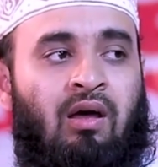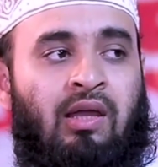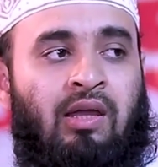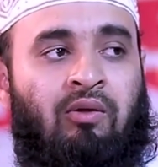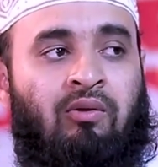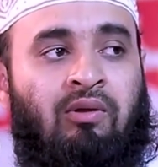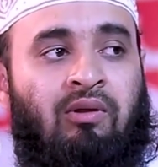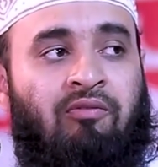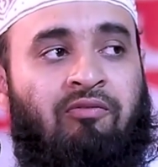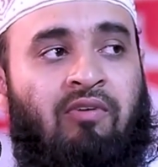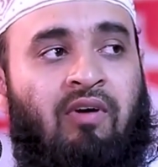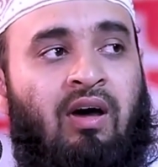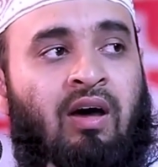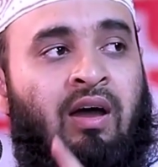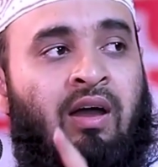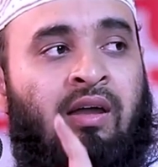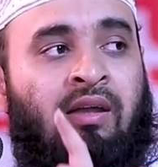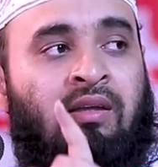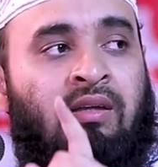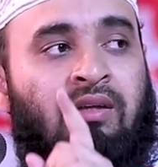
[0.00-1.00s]
you'll
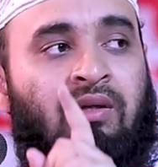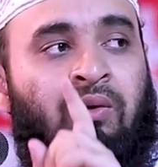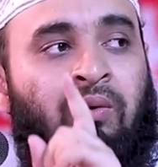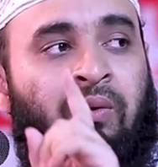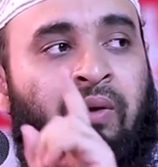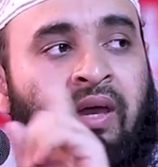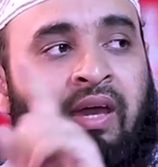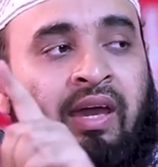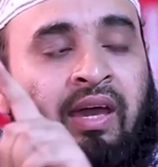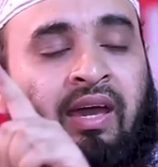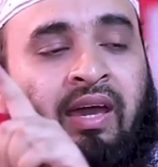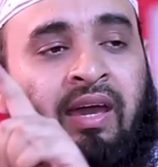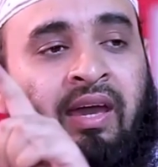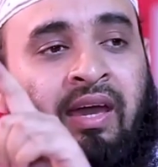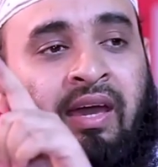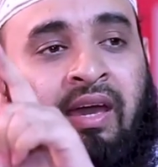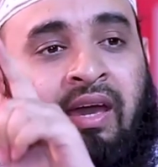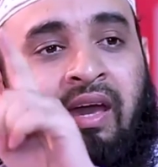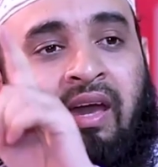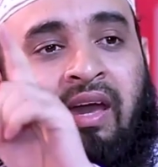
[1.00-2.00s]
find a way.